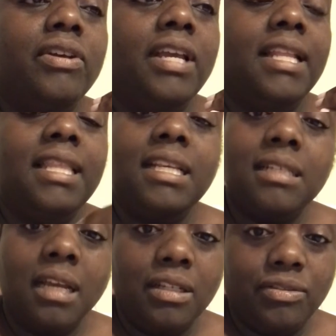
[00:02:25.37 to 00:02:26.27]
in this
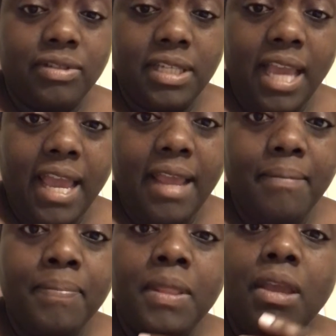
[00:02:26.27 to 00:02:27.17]
country yet,
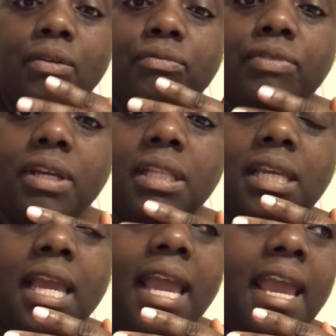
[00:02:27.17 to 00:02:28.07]
really
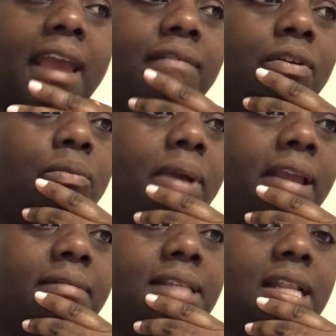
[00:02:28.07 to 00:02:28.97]
have a way
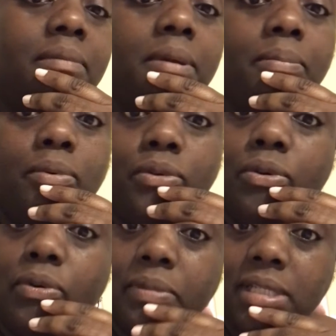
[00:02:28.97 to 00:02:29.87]
of telling people you're
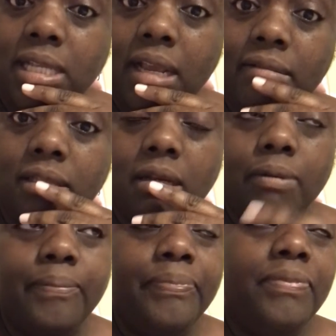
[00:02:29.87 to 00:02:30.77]
going to be safe.
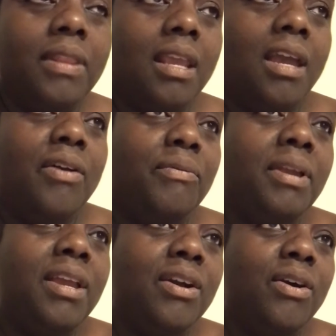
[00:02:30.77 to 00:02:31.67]
So
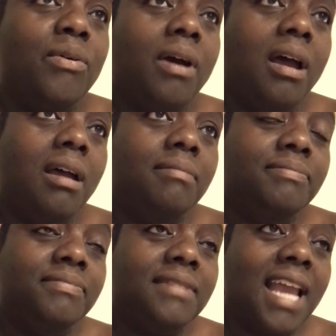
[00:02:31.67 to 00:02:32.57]
we go up,
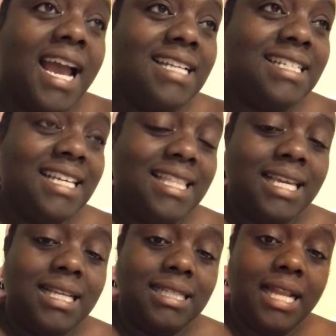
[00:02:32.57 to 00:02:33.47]
I see
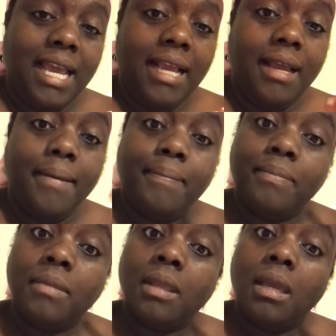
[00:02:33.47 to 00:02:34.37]
things like,
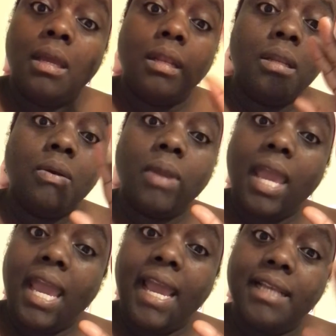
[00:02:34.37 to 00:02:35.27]
no
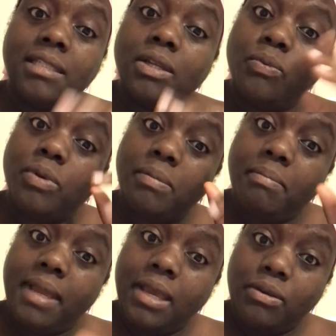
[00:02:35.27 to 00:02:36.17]
cash, we'll
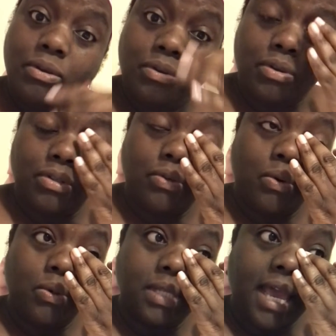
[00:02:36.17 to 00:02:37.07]
mail you your
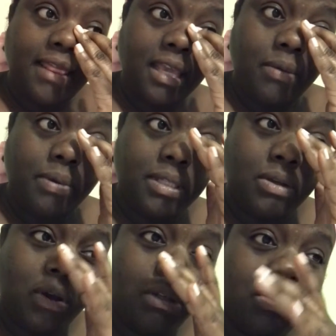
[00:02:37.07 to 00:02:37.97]
tolls. I think we
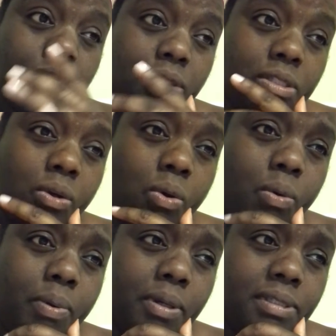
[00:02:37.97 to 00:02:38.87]
talked to a toll
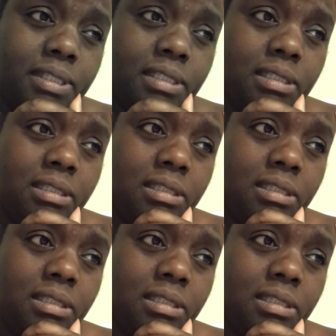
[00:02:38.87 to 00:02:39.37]
person